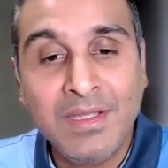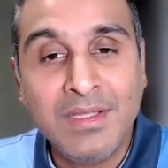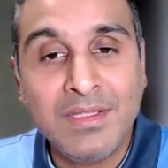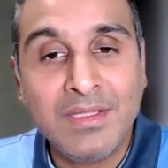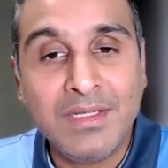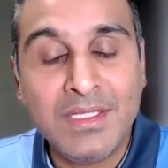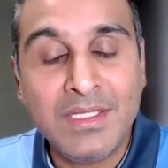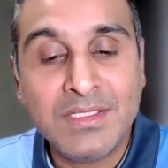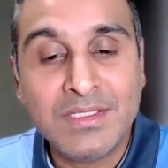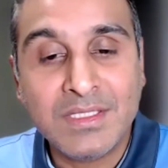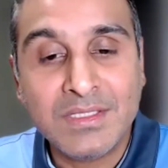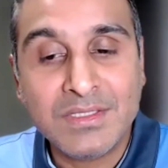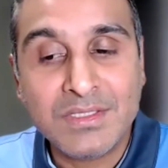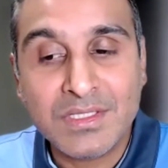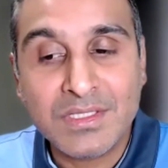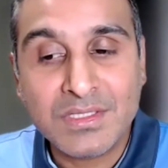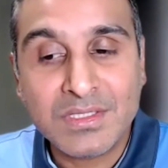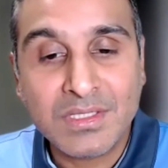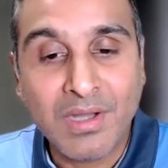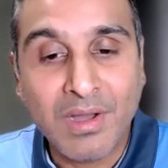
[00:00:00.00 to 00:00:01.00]
research
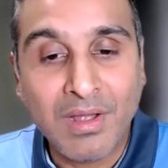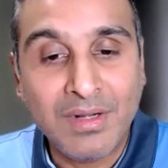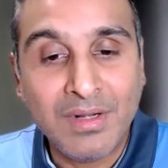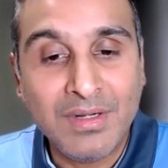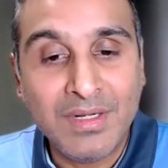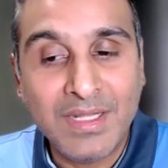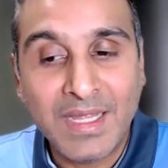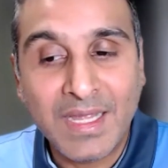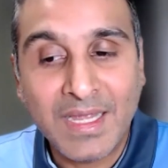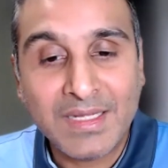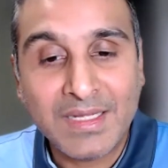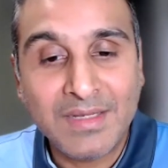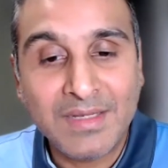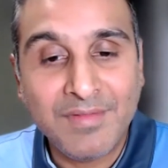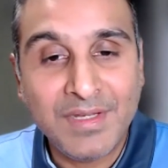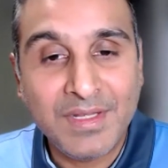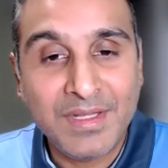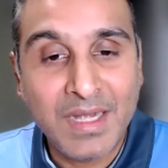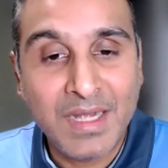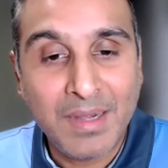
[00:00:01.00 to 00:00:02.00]
and scholarly
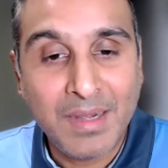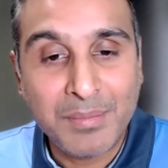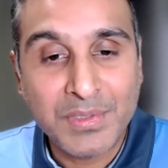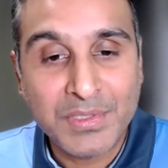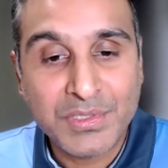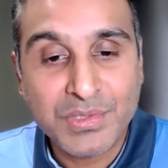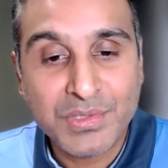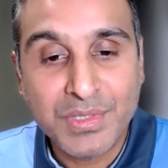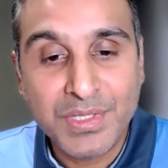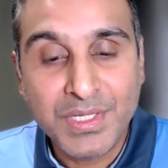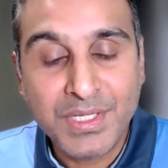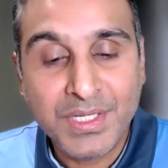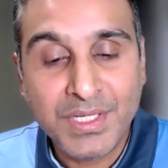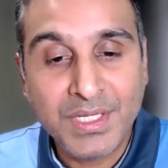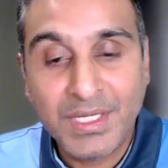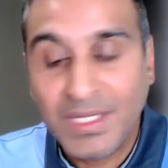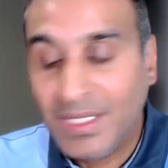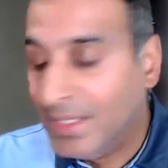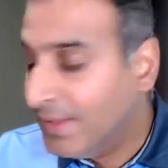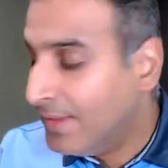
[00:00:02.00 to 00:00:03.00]
activity
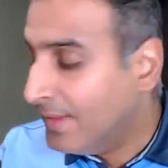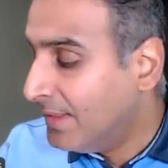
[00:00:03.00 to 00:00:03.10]
opportunity.